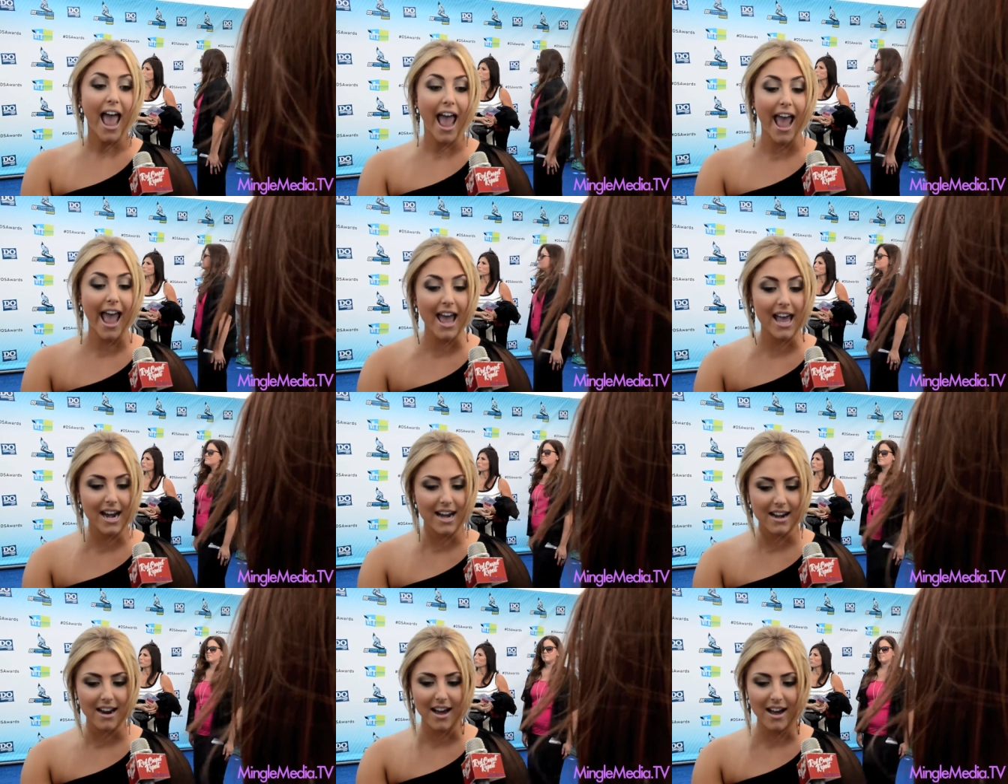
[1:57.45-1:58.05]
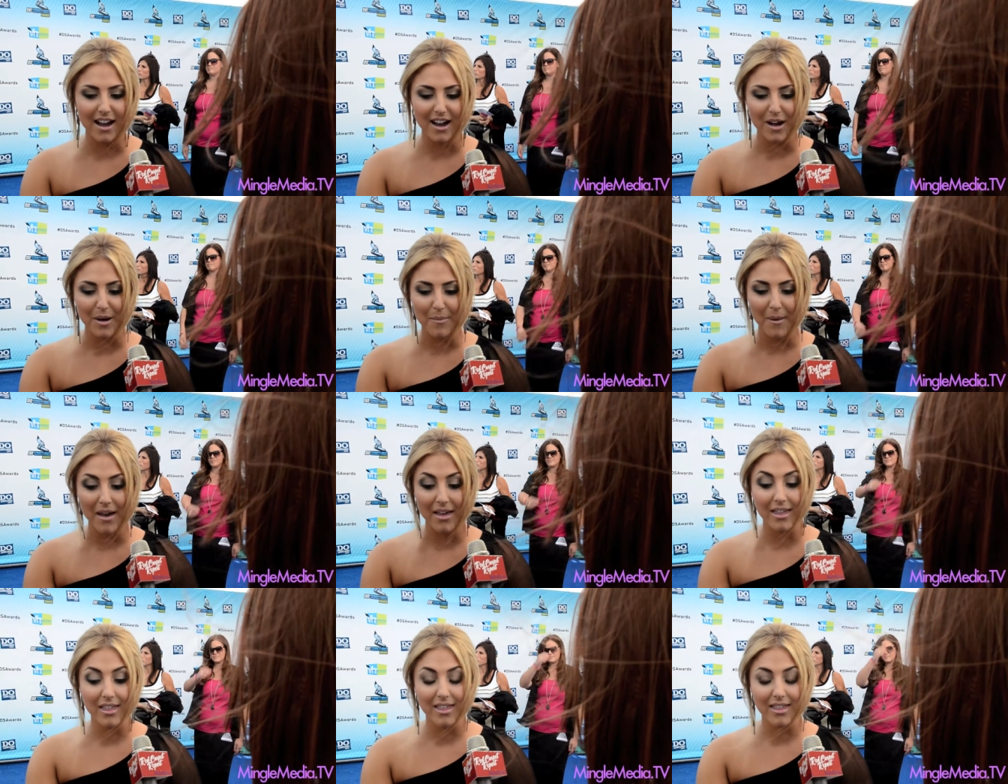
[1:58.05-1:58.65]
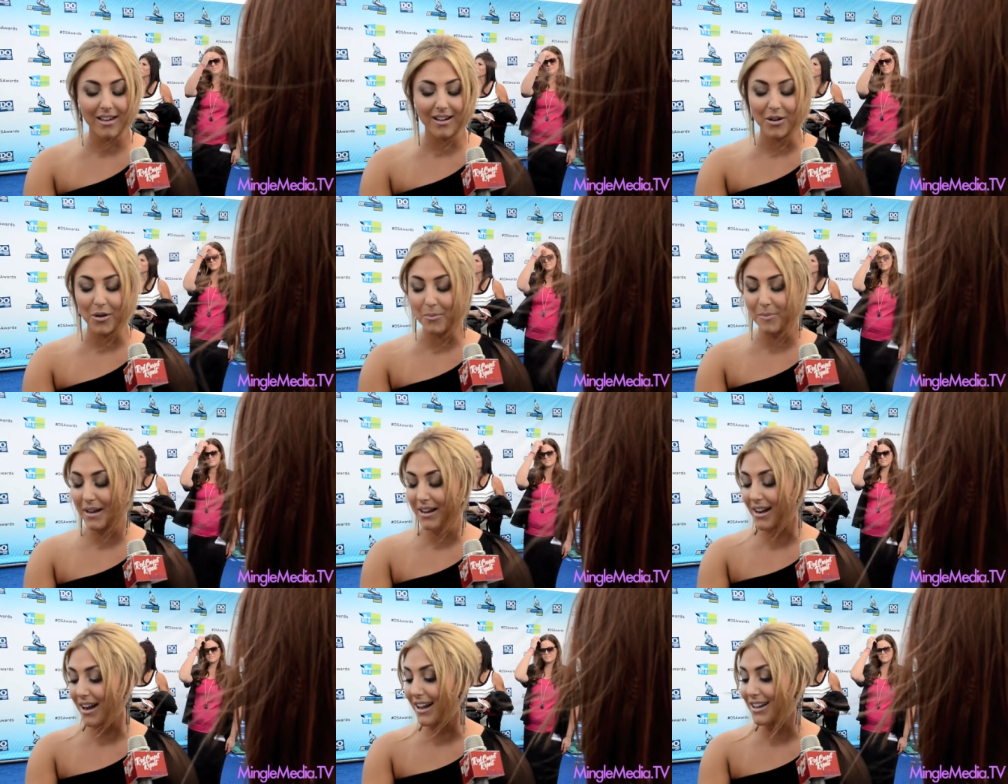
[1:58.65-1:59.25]
And um, oh
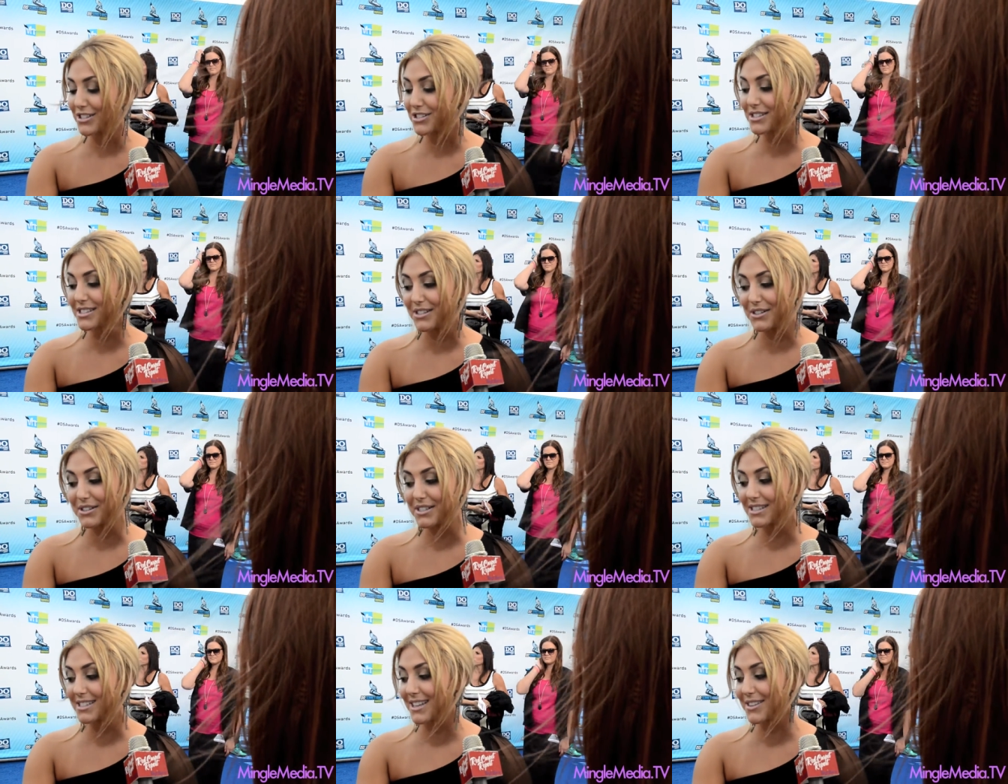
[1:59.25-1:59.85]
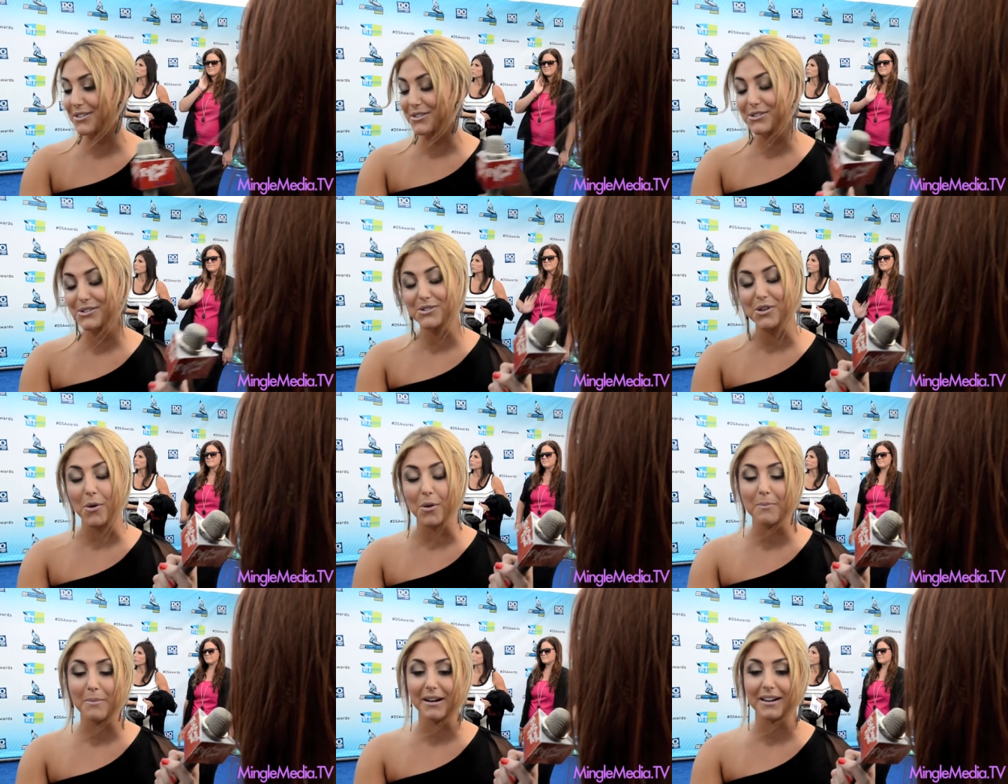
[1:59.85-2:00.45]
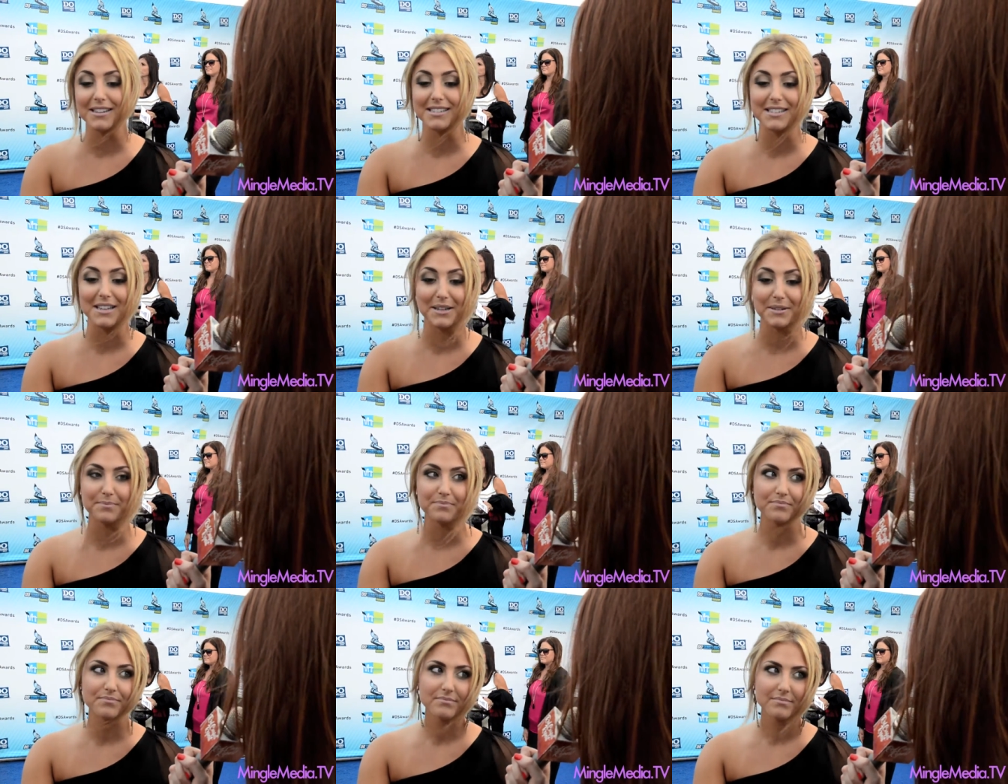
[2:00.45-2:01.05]
my gosh, seriously, So what are your
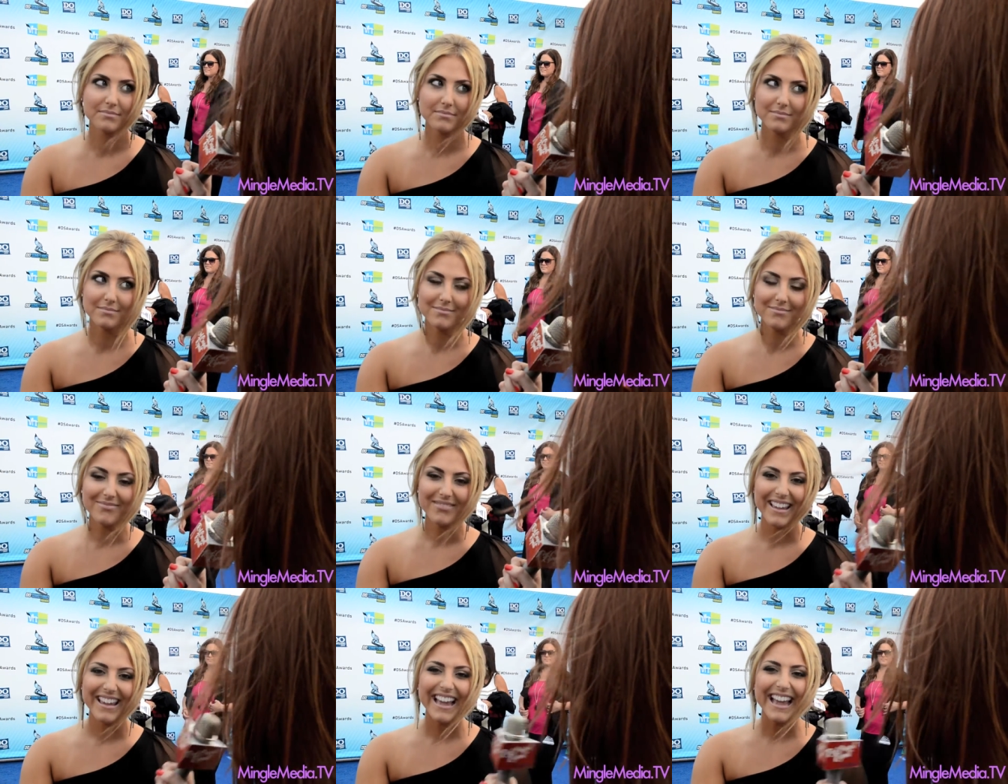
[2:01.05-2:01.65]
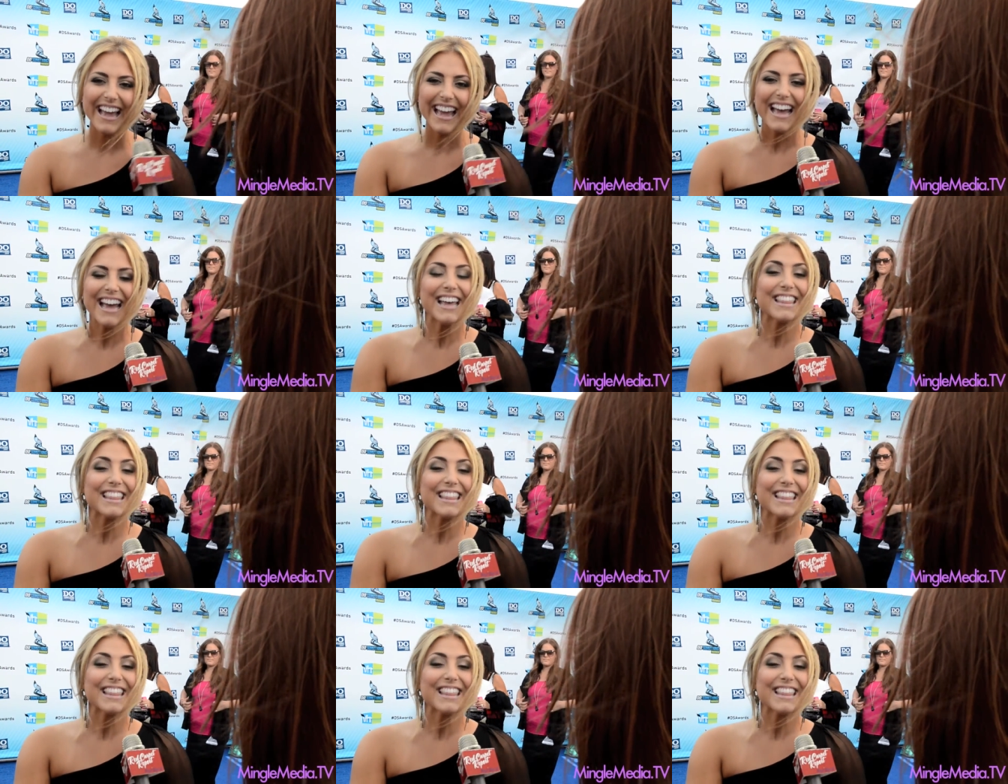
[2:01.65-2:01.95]
followers saying about it?